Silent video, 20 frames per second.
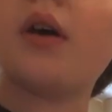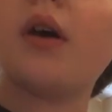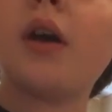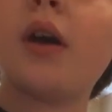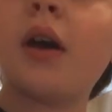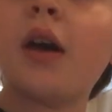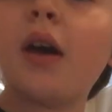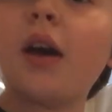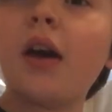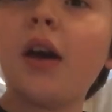
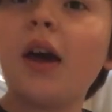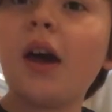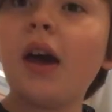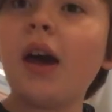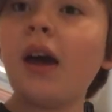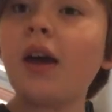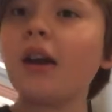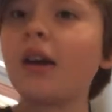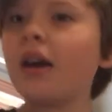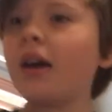
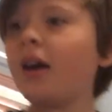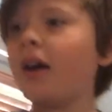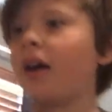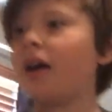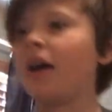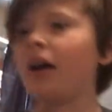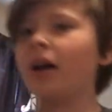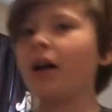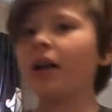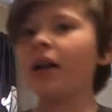And
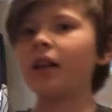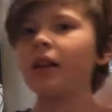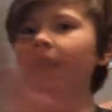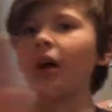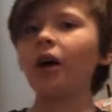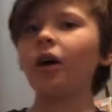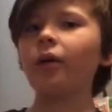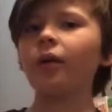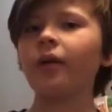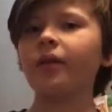
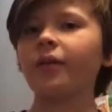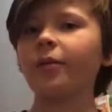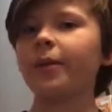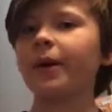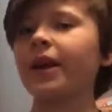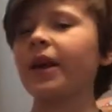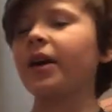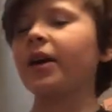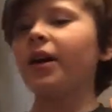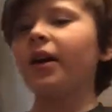hello,
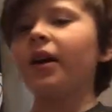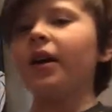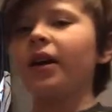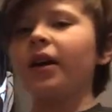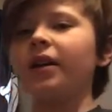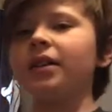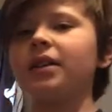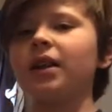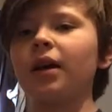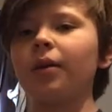everybody.
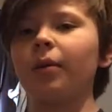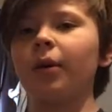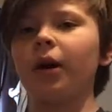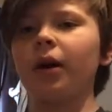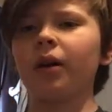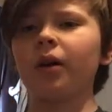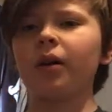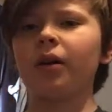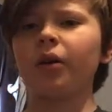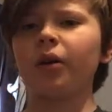And today we
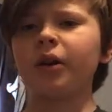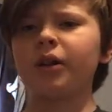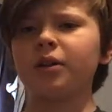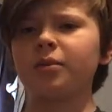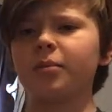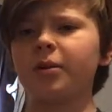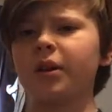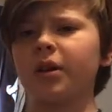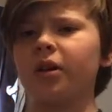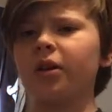are going
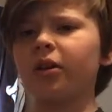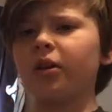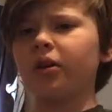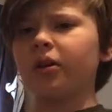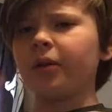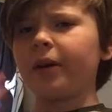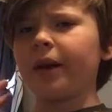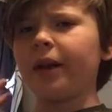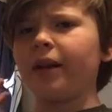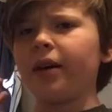to be
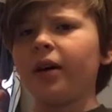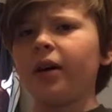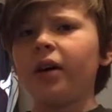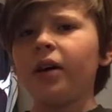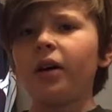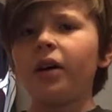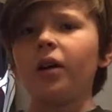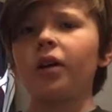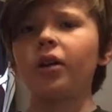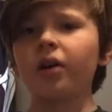doing
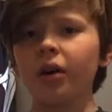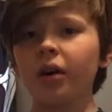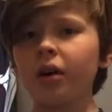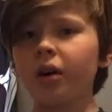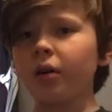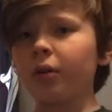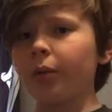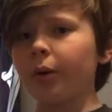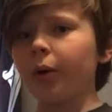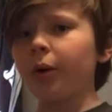
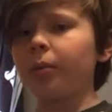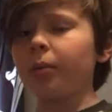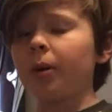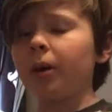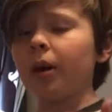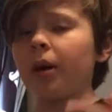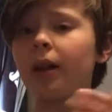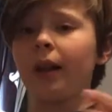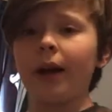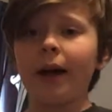Nerd Room
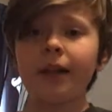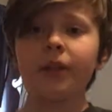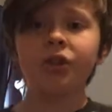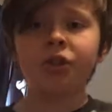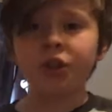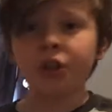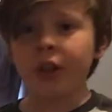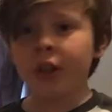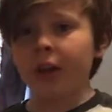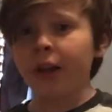
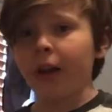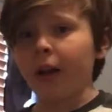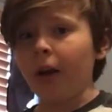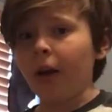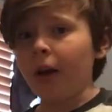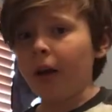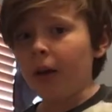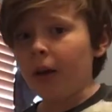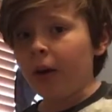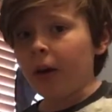Collection
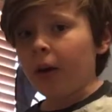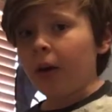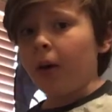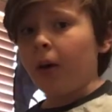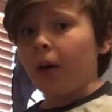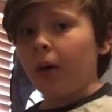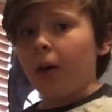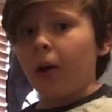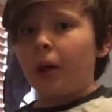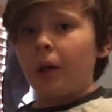
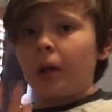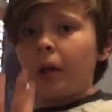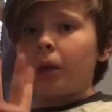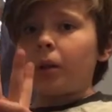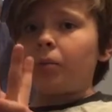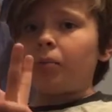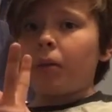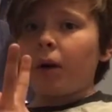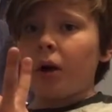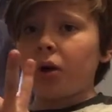
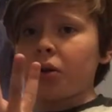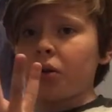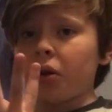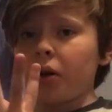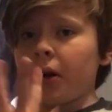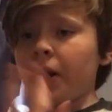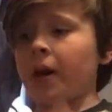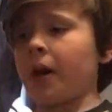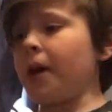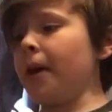Part
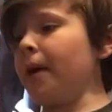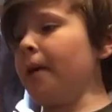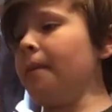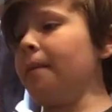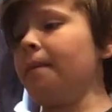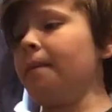3.